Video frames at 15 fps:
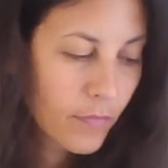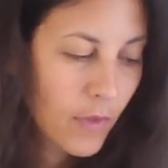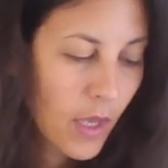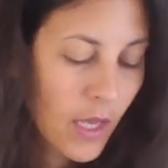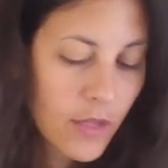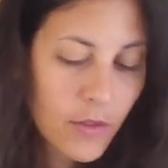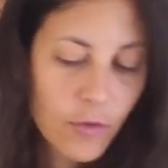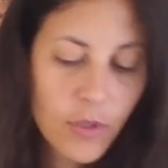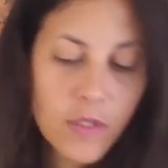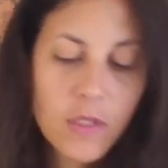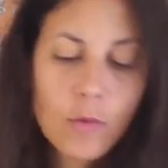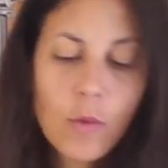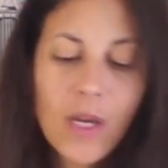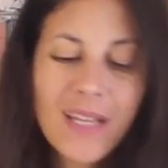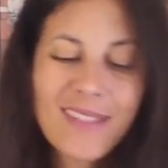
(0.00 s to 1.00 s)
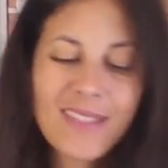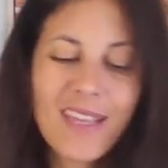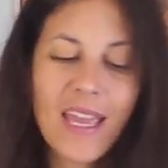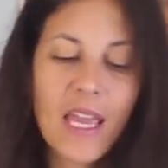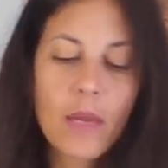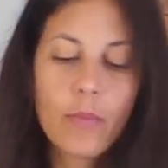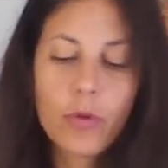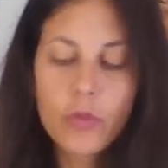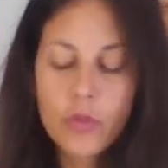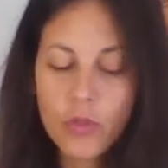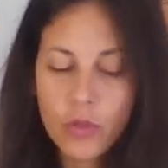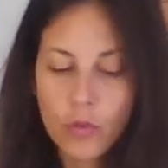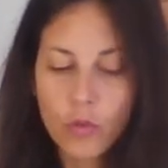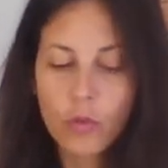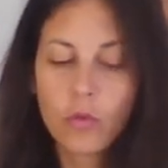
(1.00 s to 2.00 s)
And the reason why it's able
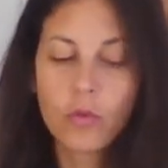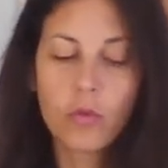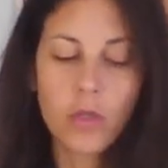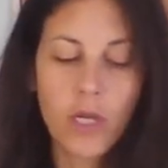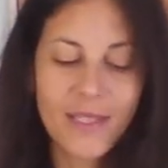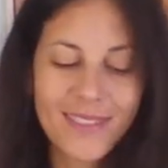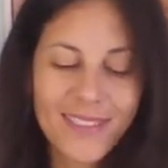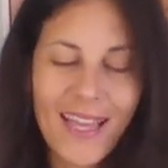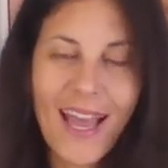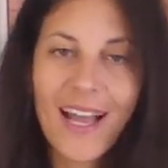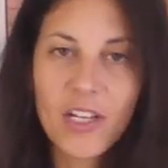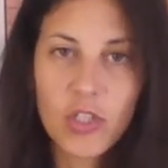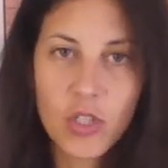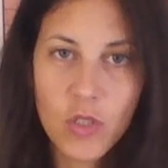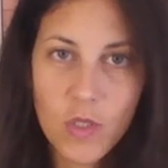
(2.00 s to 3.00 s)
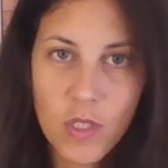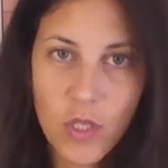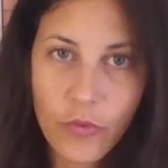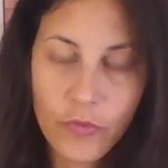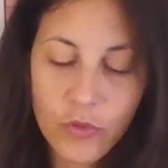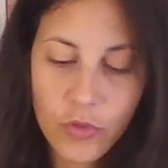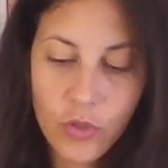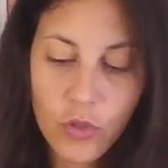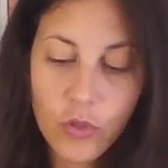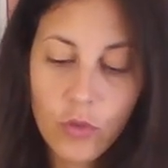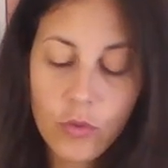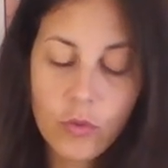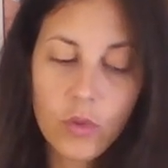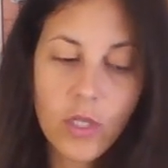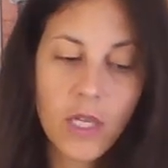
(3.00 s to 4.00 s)
to attach itself to
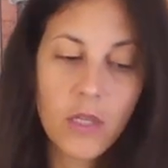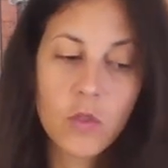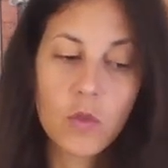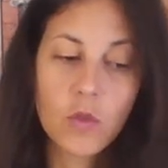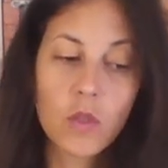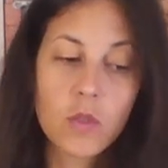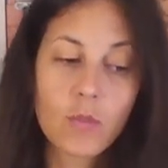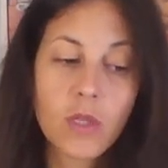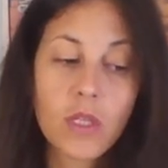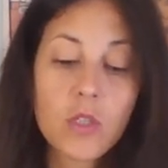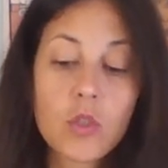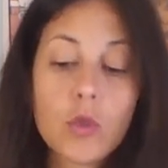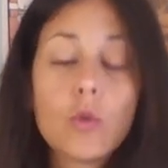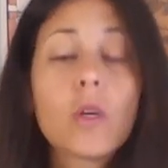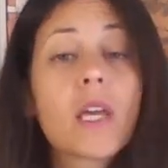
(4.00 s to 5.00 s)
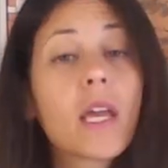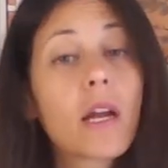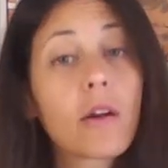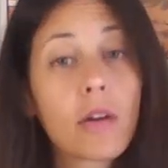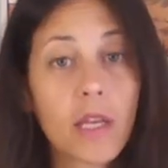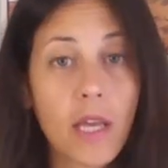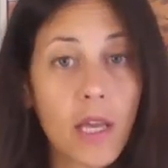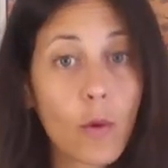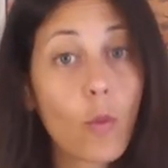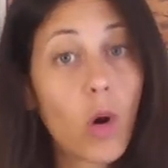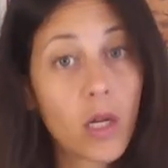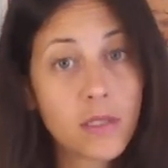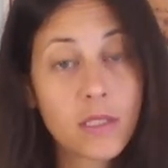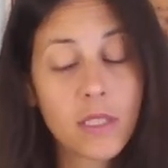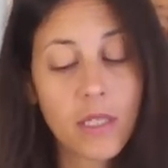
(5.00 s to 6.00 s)
you, Cancer, is because you carry a
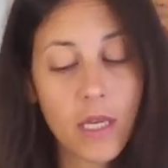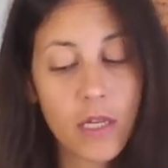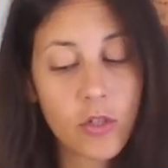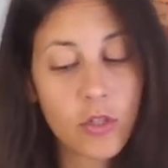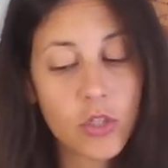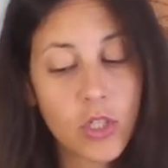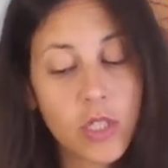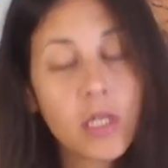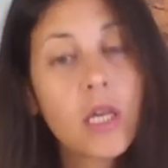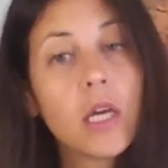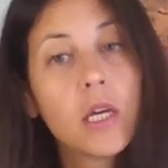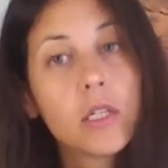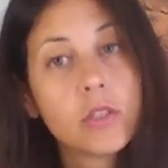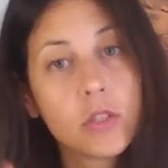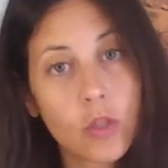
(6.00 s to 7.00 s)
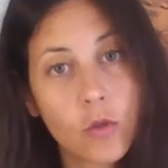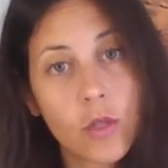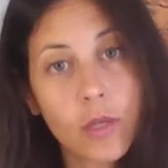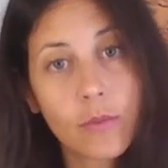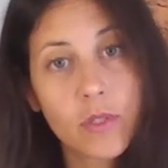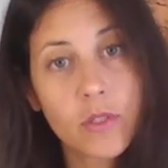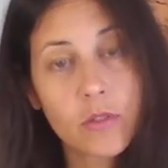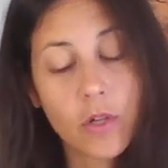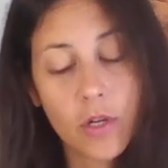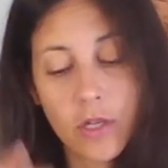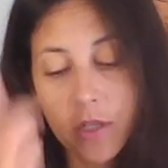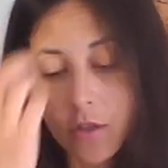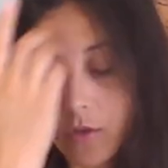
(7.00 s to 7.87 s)
wanting energy. Don't get me started, you